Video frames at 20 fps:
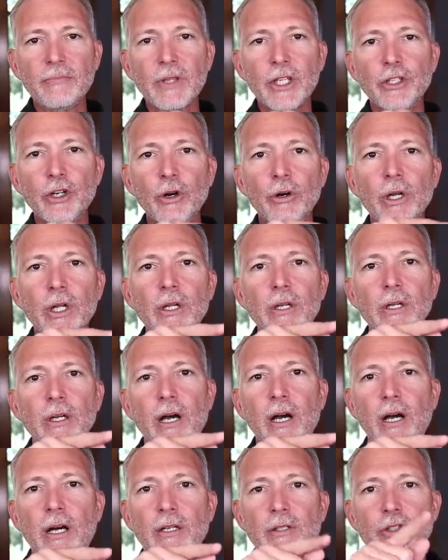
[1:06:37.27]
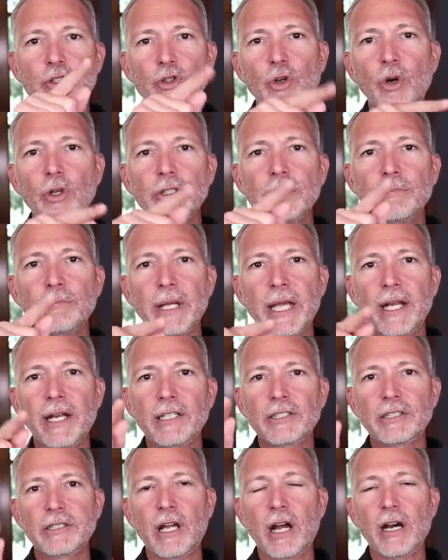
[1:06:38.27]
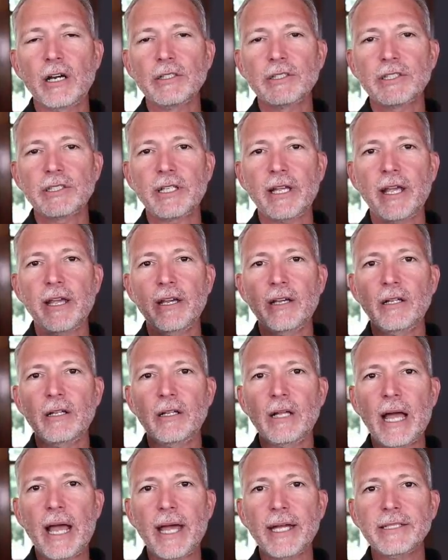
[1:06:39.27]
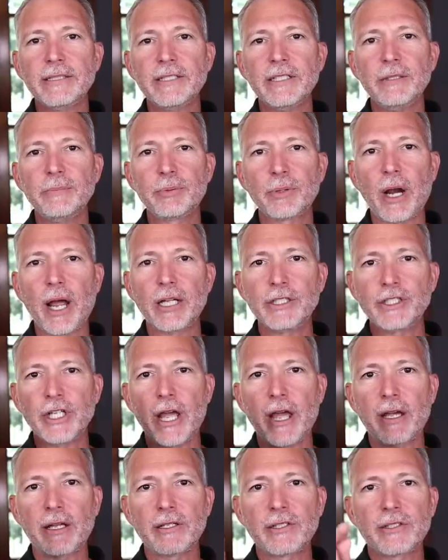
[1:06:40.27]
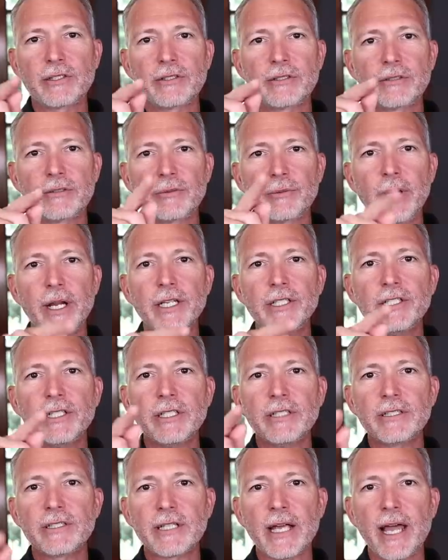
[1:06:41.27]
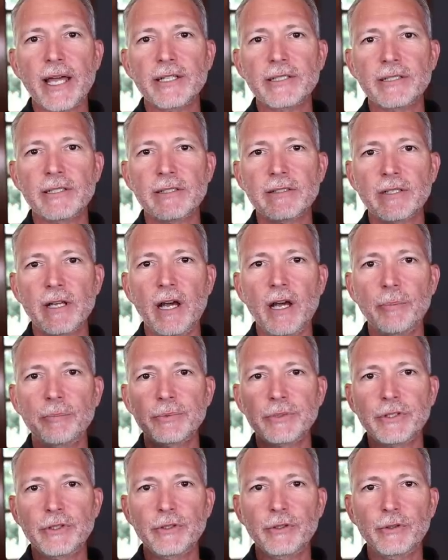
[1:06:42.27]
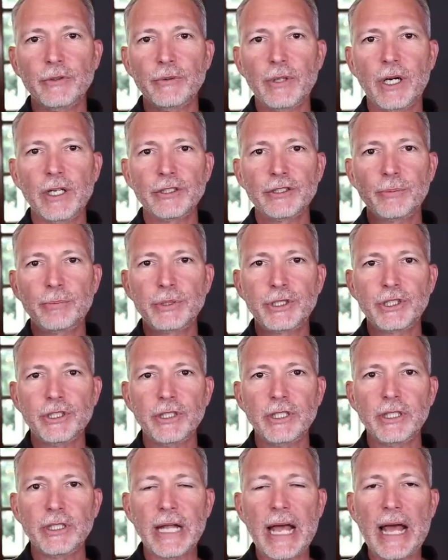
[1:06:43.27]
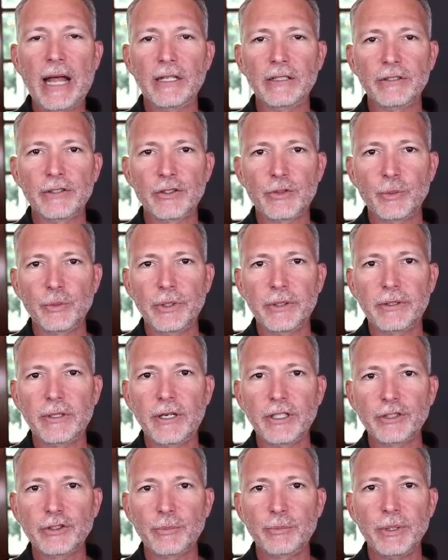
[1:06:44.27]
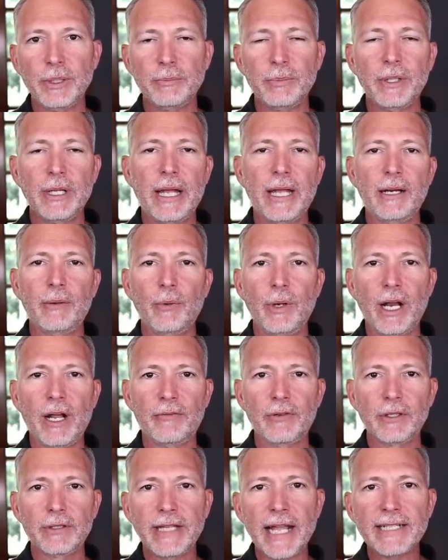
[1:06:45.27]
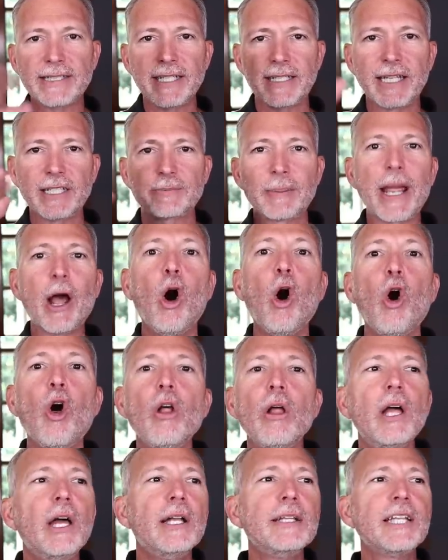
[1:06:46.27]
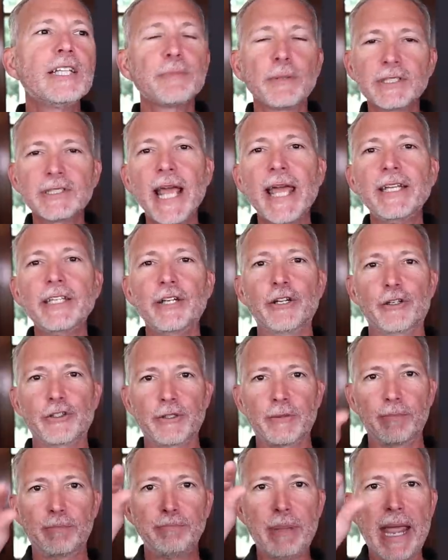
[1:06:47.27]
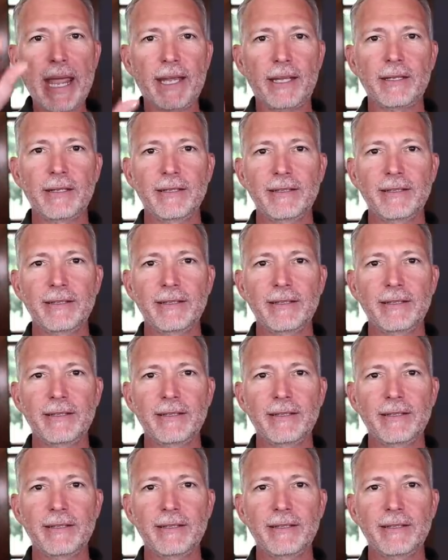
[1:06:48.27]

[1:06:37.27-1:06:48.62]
you know, uh, sold and managed large scale I T projects ranging in sizes up to one hundred bajillion dollars with one hundred people on it, whatever. That's it. That's my whole that's ten years. Bang.